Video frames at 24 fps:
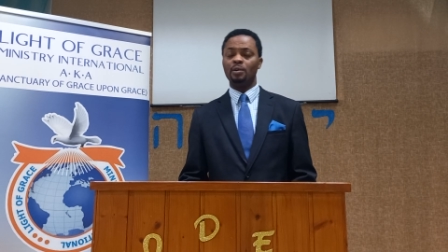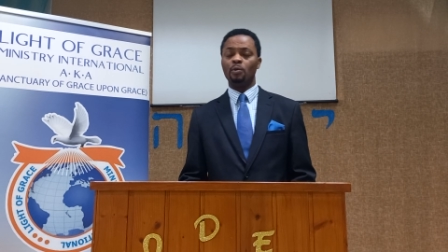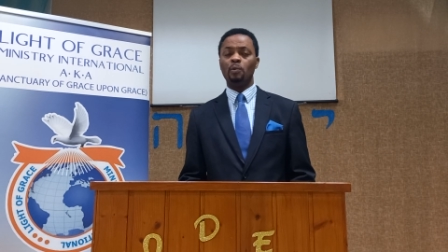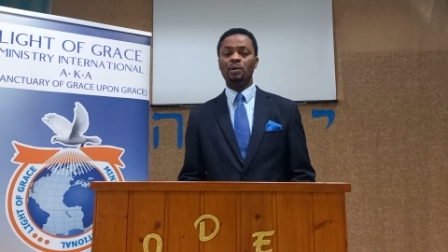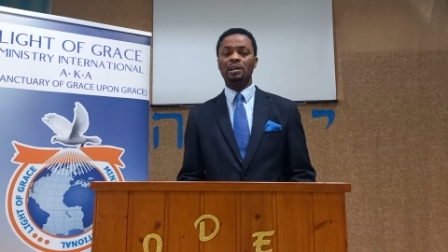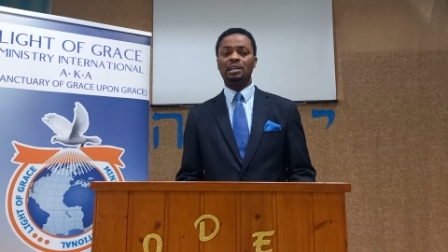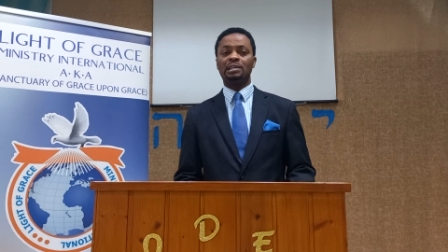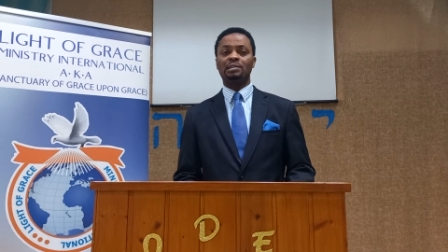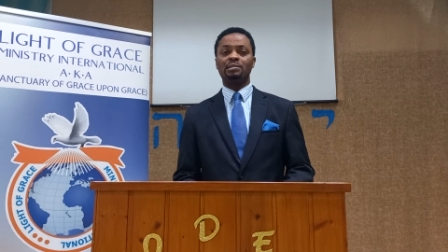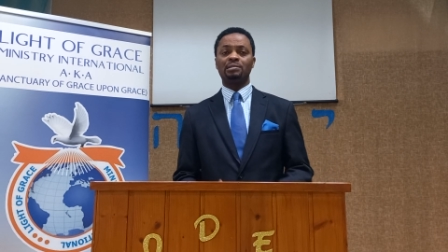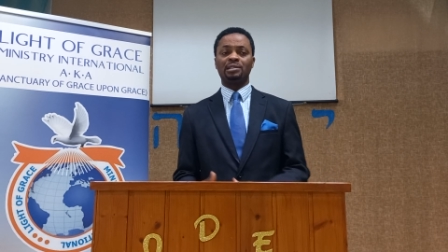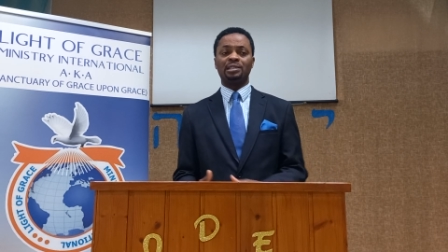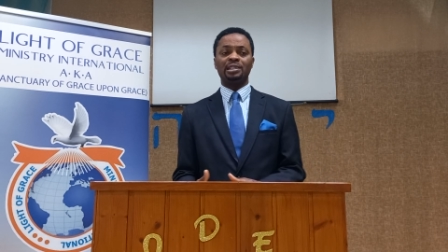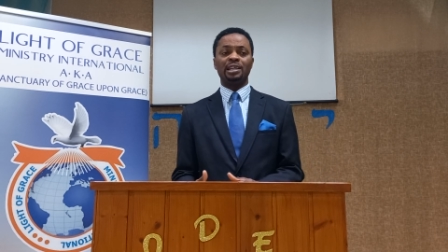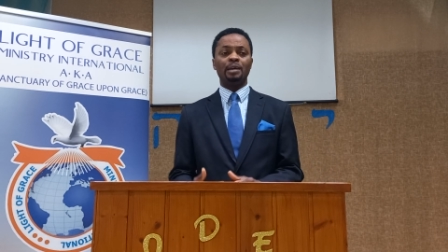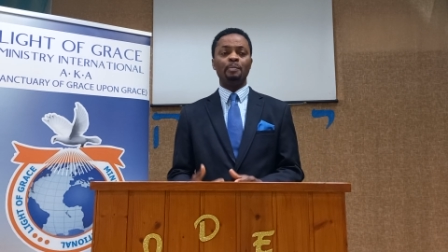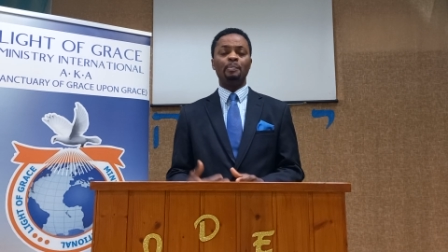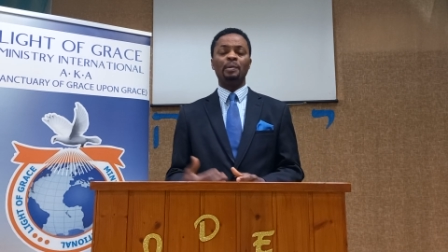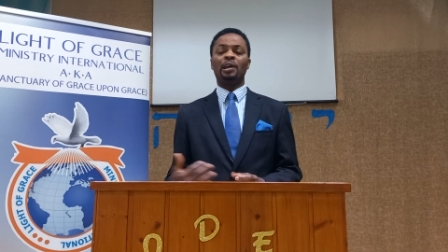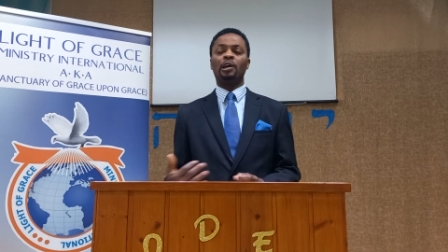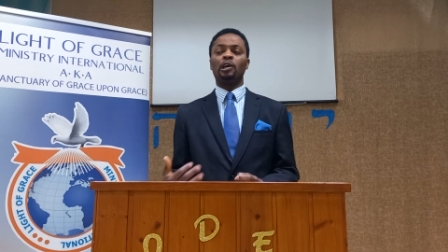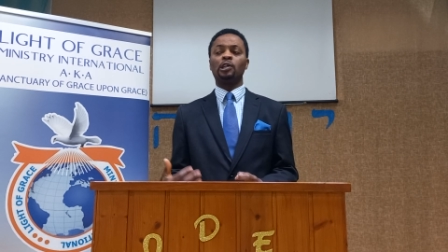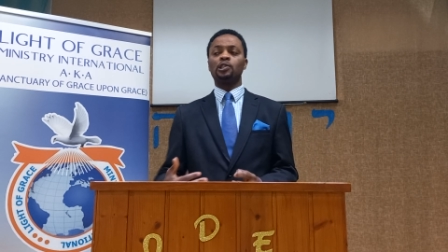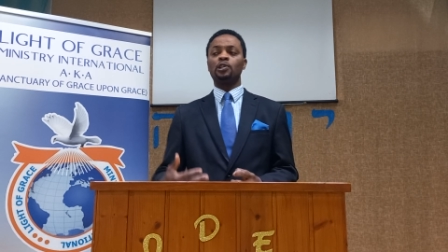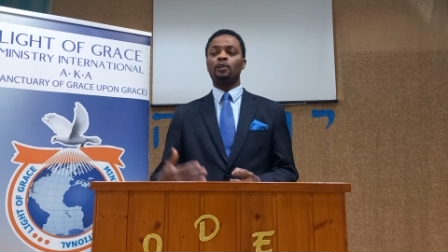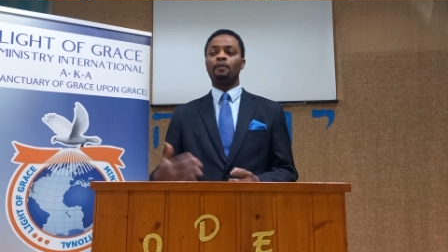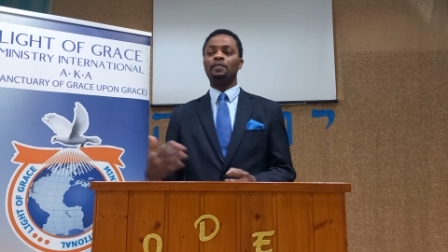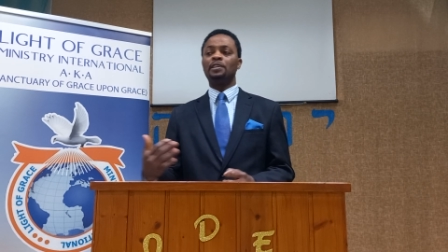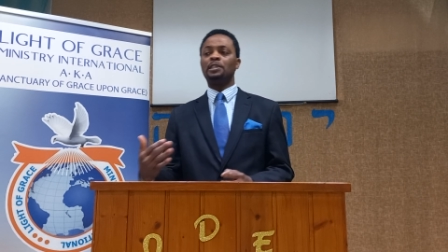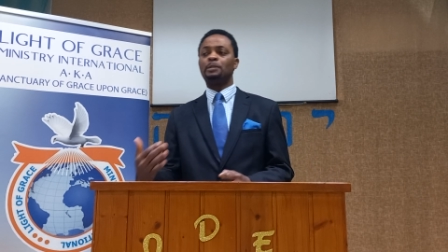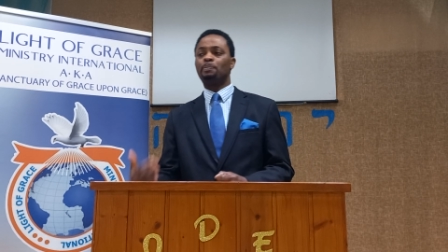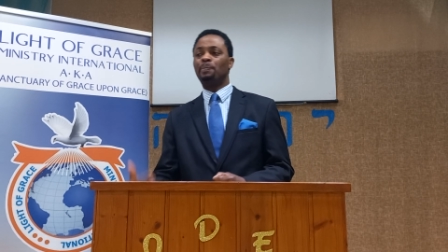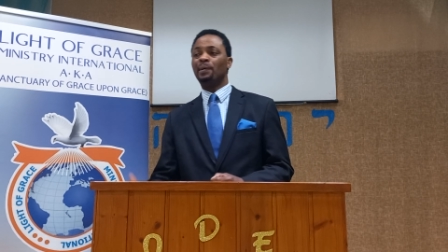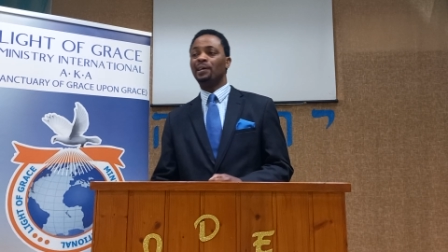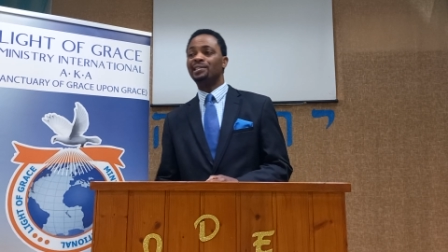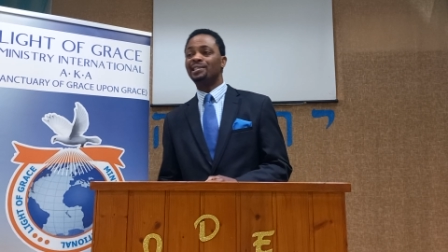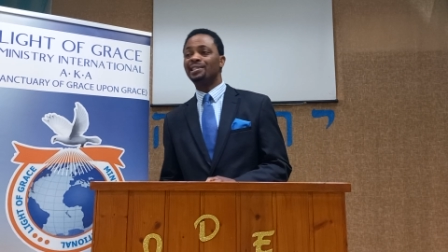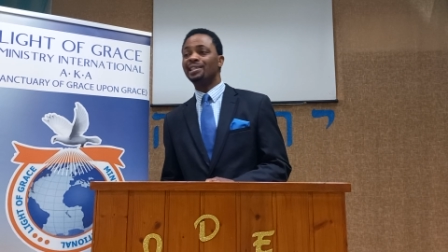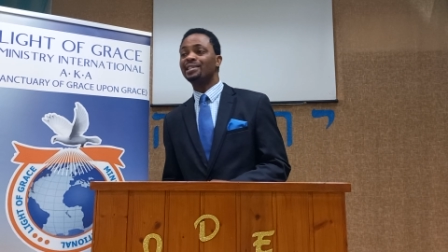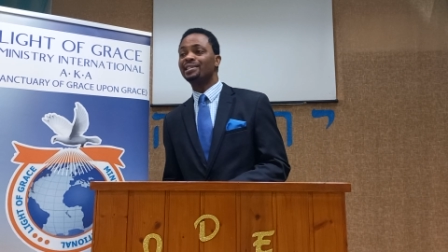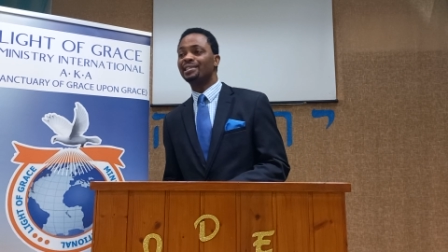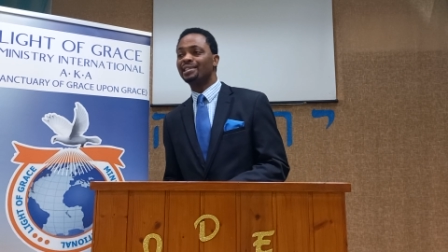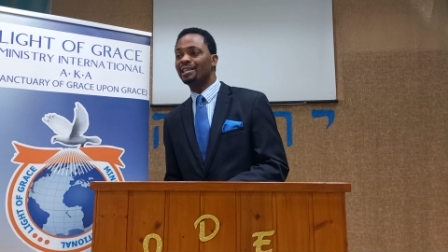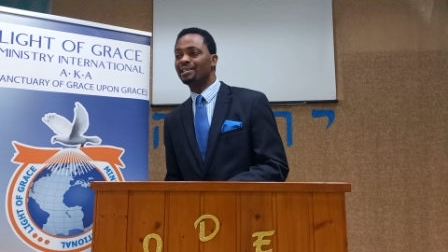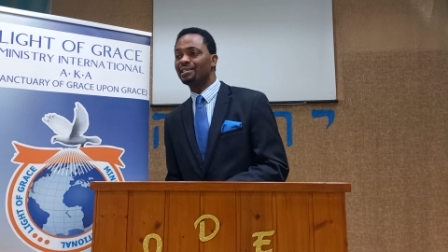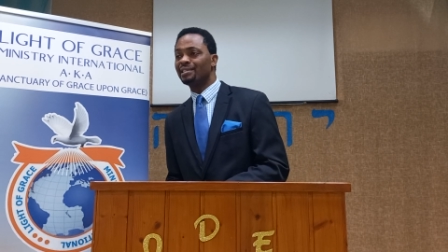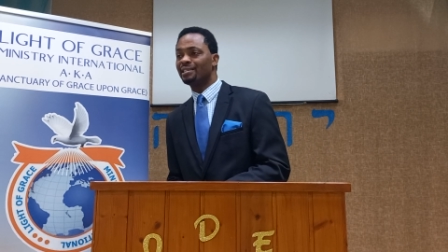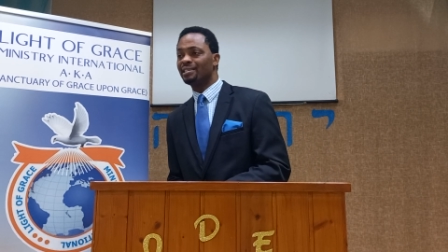which to say because of his
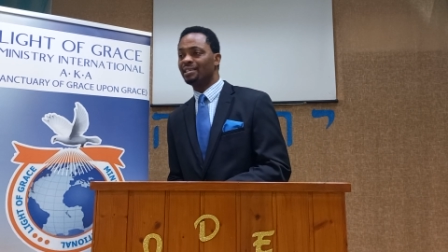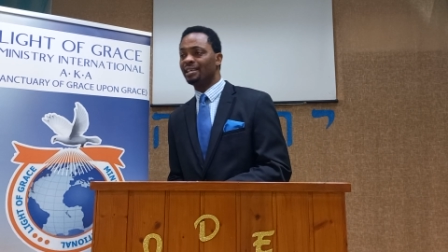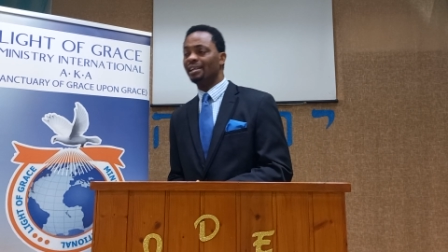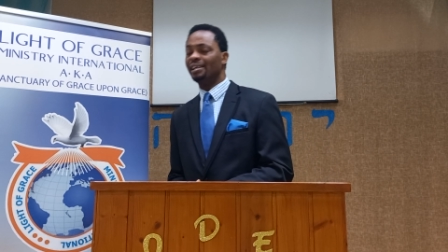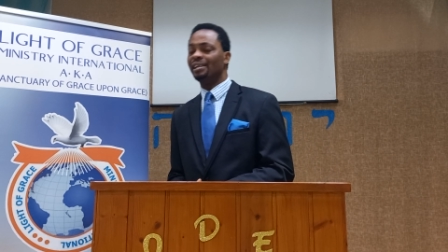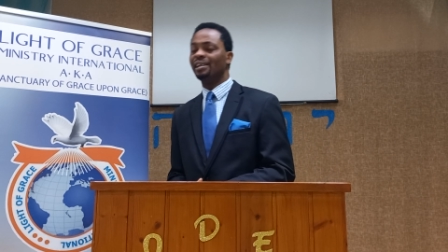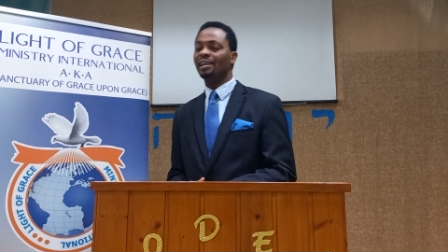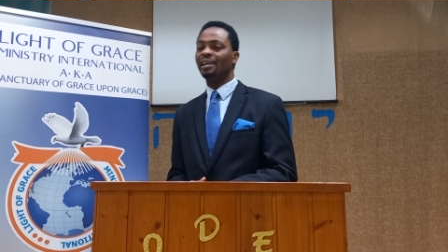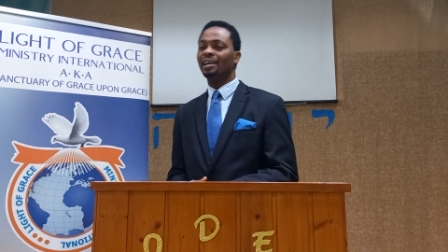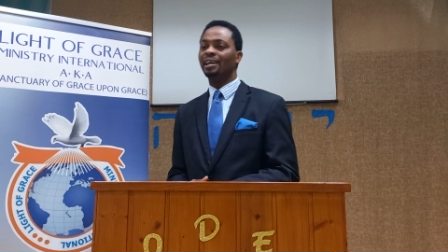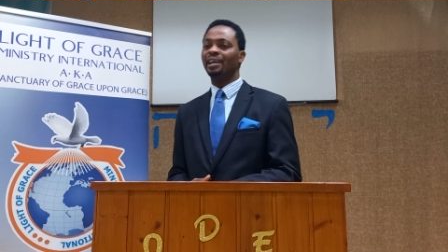persistency,